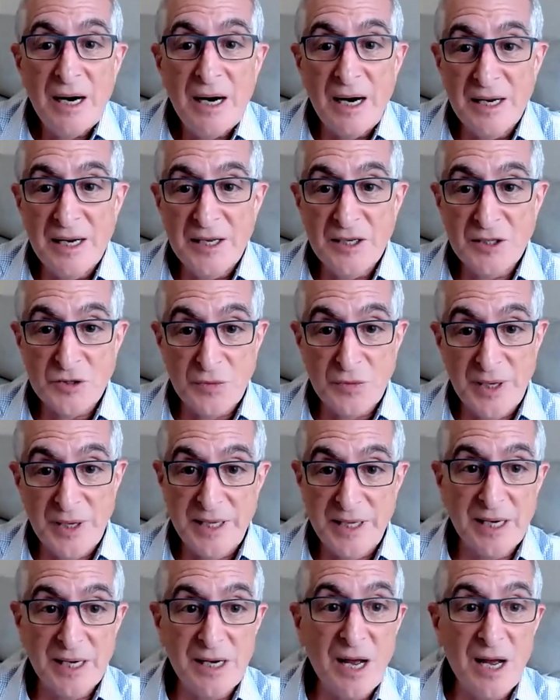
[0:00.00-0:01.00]
it's really
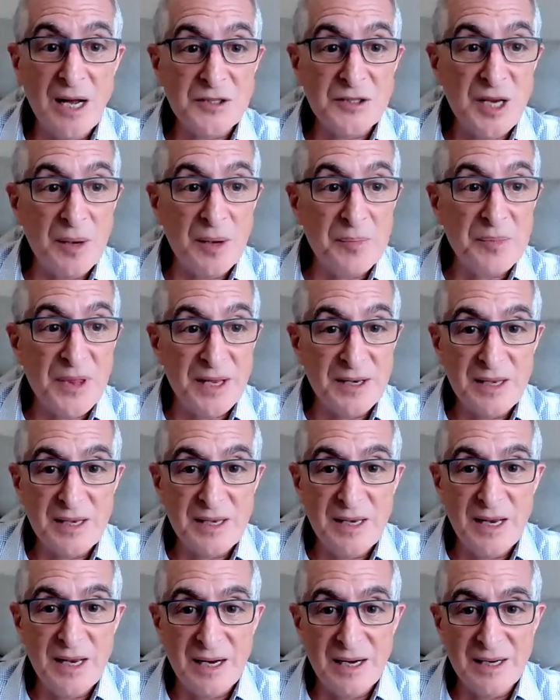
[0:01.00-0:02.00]
a concept
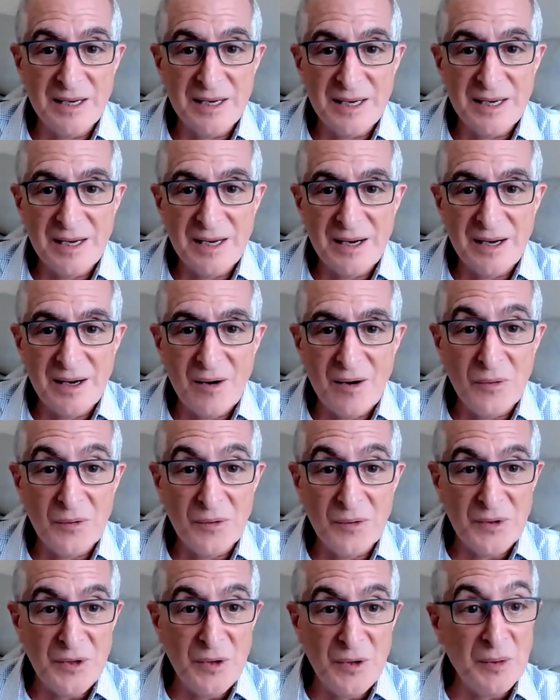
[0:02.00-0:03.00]
that
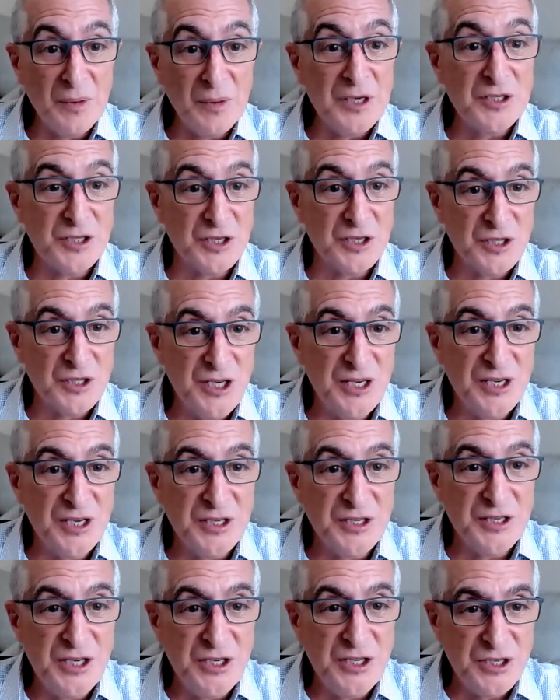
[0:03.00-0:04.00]
you only succeed in
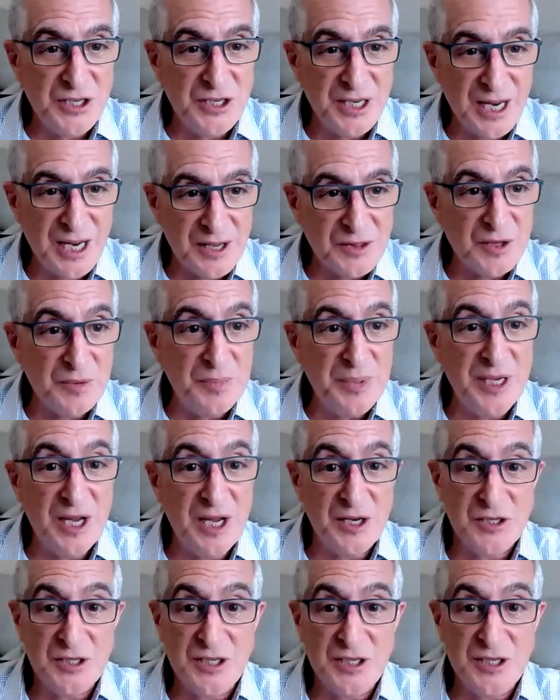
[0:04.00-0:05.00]
teaching at the
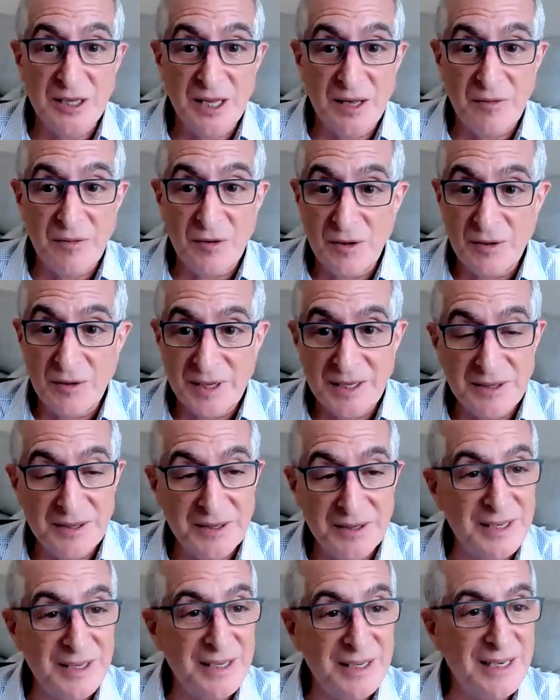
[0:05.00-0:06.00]
PhD level in
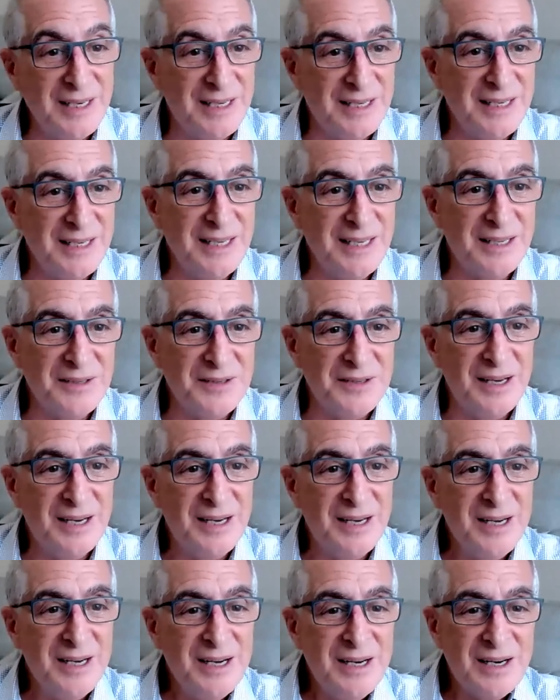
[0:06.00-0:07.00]

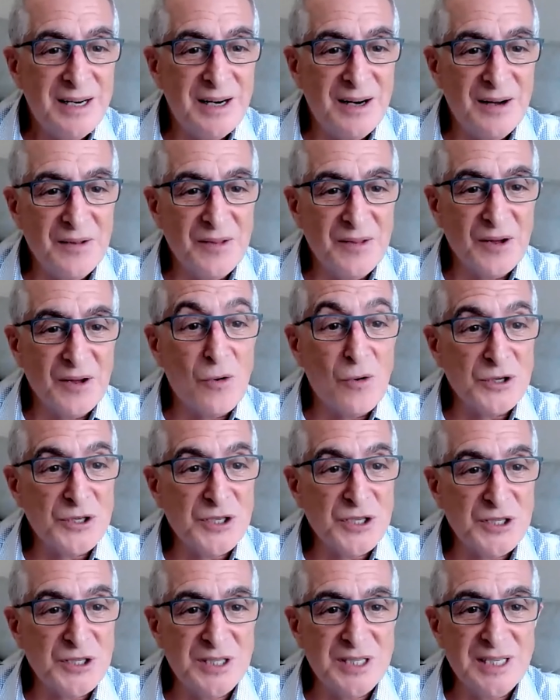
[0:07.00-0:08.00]
the
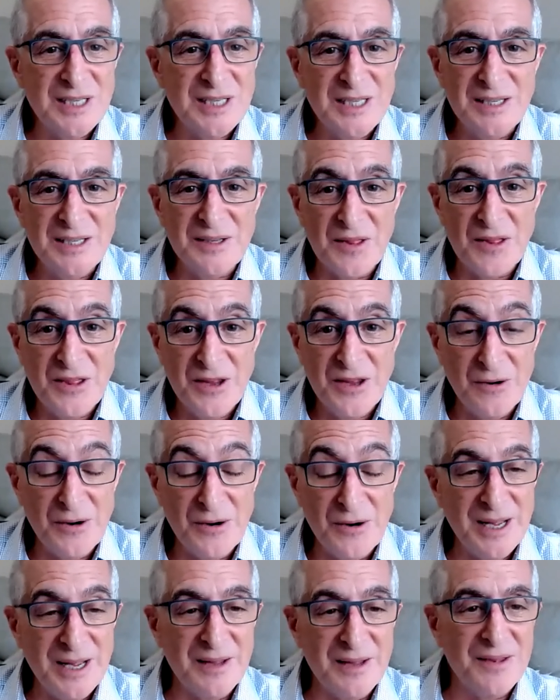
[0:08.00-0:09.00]
courses in theory.
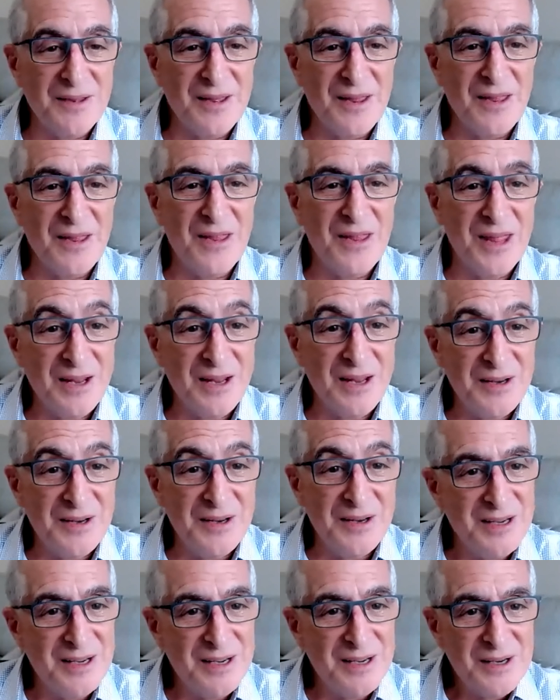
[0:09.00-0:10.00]
And then
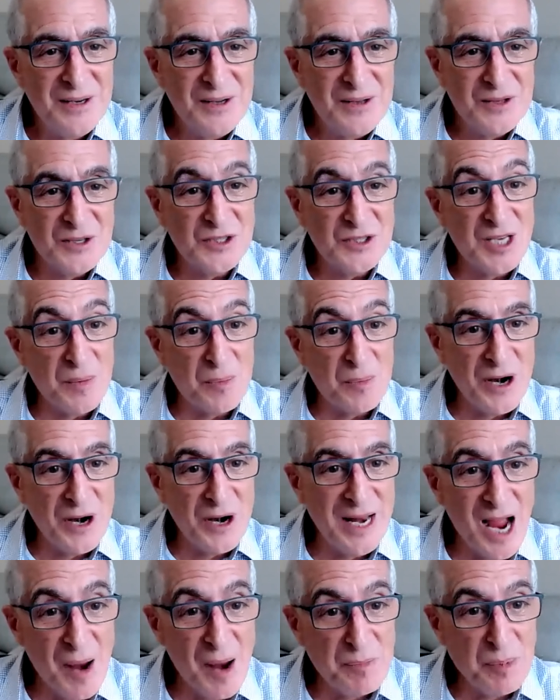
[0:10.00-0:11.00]
the separating
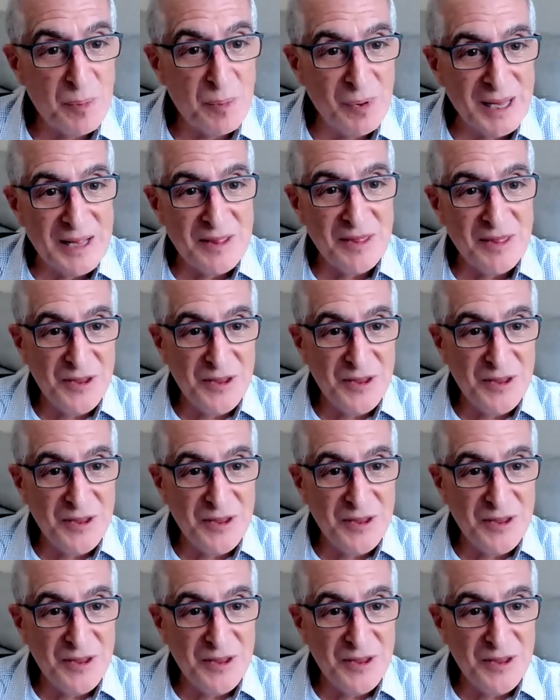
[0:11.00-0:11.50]
hyperplane